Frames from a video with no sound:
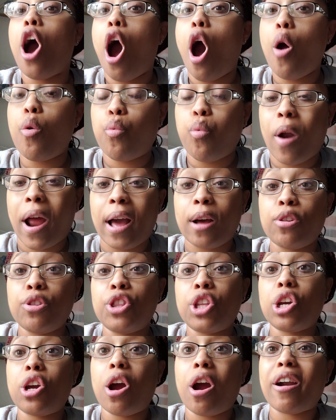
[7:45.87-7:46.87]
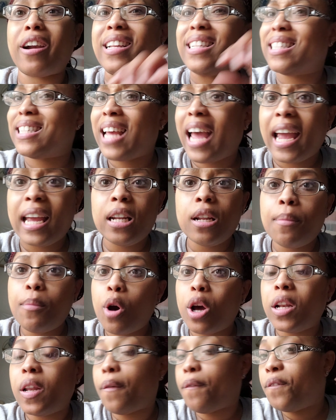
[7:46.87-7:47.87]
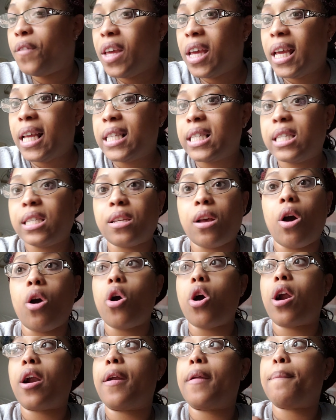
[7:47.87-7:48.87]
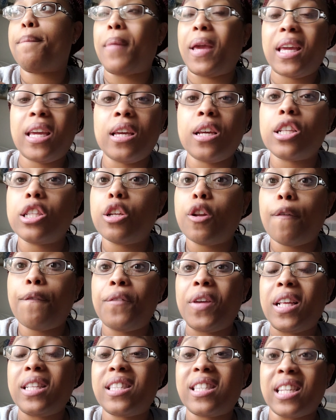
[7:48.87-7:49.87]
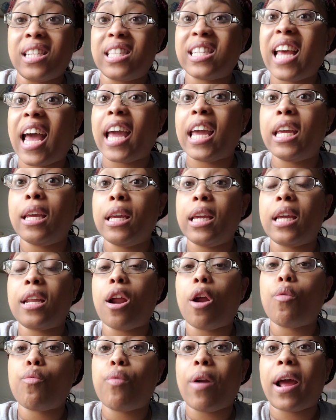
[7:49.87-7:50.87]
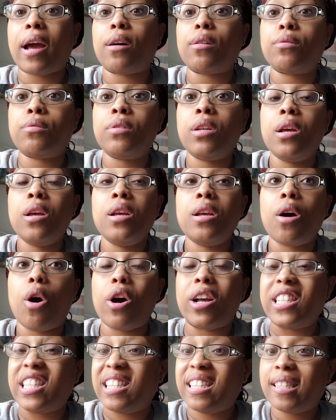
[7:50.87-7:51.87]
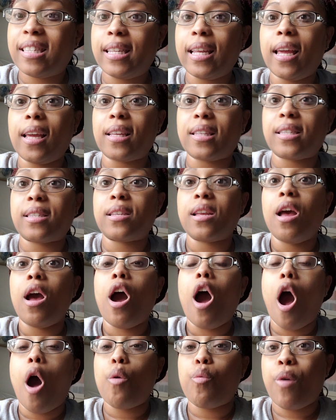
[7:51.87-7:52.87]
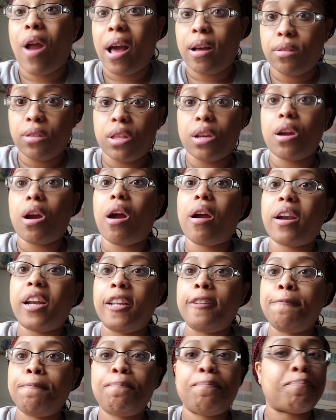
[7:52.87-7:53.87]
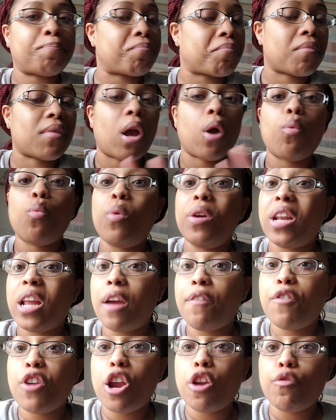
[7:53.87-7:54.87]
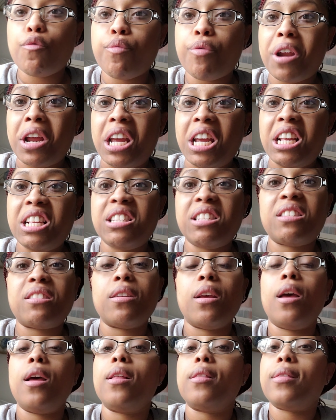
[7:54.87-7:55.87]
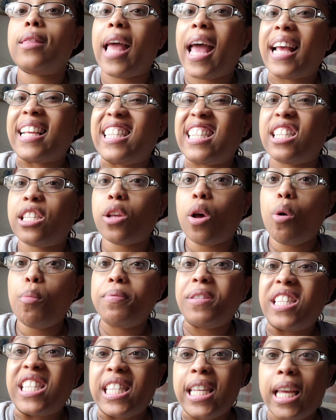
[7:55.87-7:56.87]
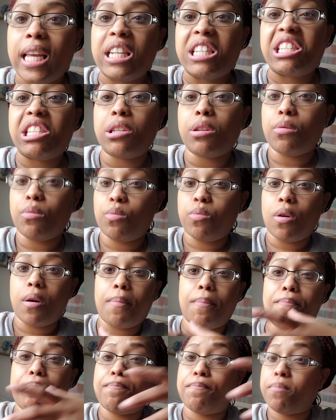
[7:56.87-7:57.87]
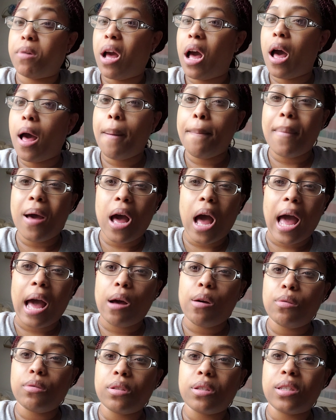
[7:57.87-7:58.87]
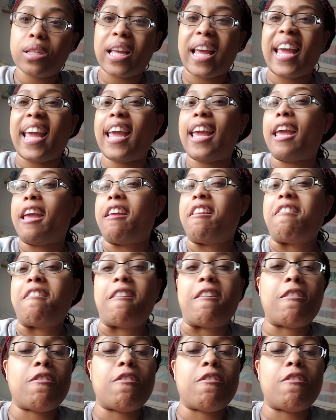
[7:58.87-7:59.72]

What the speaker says: around the garden, tying them on the fence or making a little fence and tying it around on sticks around the garden, whenever it rains, that soap scent will come out, and